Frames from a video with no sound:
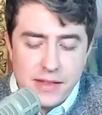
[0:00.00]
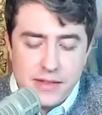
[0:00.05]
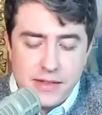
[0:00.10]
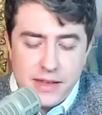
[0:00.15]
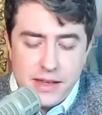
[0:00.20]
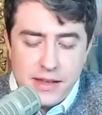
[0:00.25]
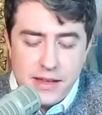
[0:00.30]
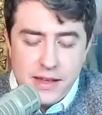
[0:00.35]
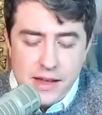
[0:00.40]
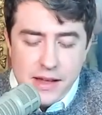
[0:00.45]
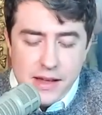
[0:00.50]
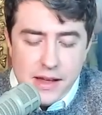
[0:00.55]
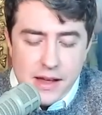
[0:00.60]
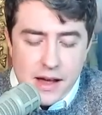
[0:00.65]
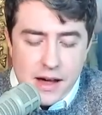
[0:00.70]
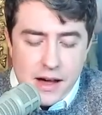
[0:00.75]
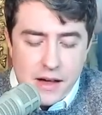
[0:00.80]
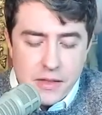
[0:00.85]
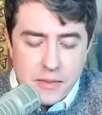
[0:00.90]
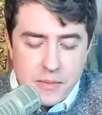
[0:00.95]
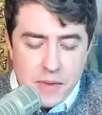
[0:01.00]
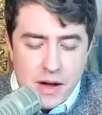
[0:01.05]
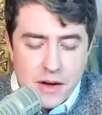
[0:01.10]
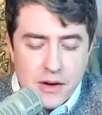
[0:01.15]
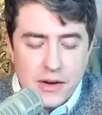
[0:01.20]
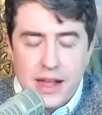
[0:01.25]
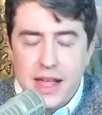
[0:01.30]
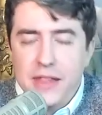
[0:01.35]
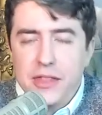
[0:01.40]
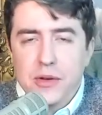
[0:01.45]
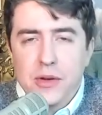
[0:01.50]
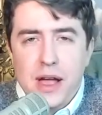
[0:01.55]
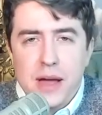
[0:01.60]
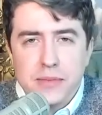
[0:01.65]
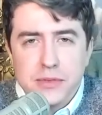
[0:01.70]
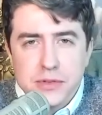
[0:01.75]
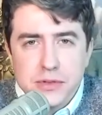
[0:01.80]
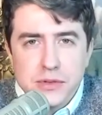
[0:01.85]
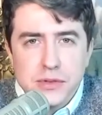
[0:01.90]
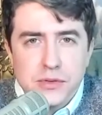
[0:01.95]
That the monarch had the
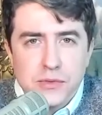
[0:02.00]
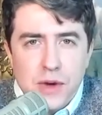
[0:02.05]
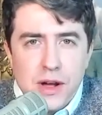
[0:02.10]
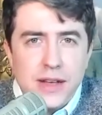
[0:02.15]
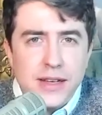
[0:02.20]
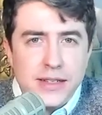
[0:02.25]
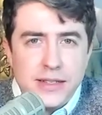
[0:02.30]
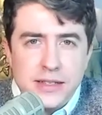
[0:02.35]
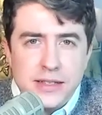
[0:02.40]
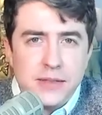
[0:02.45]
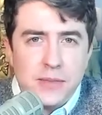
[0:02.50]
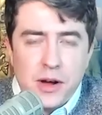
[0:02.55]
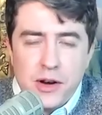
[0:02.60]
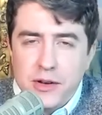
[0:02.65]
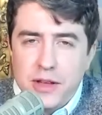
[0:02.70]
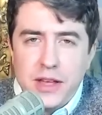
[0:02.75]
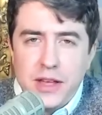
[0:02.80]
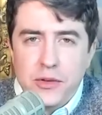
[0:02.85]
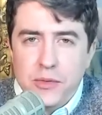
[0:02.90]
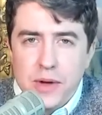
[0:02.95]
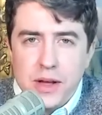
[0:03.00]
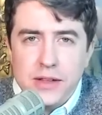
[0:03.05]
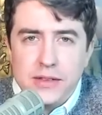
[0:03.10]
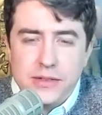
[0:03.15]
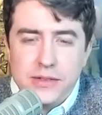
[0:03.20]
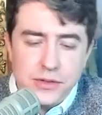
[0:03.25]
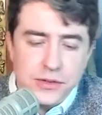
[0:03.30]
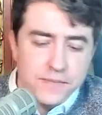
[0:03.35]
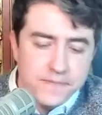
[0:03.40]
absolute right. The monarchy had the right